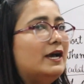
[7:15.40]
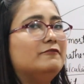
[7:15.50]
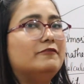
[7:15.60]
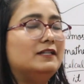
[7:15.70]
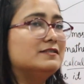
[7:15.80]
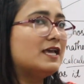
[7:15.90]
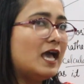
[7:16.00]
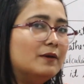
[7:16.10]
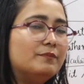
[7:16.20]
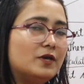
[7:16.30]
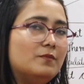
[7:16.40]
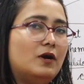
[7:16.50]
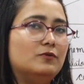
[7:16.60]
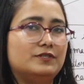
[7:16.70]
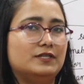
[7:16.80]
I felt happy
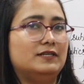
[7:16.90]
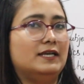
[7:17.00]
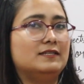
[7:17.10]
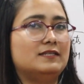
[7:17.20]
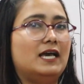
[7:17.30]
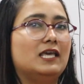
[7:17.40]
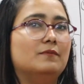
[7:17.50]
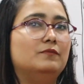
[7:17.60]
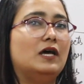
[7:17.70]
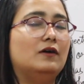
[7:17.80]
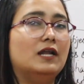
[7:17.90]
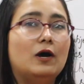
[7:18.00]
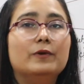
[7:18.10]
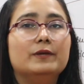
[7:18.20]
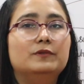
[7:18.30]
about it that I am
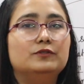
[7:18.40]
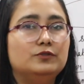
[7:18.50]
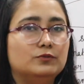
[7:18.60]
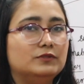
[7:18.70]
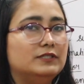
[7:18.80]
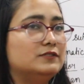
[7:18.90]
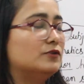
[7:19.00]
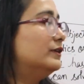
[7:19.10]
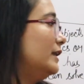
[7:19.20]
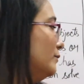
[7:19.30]
now able to do this on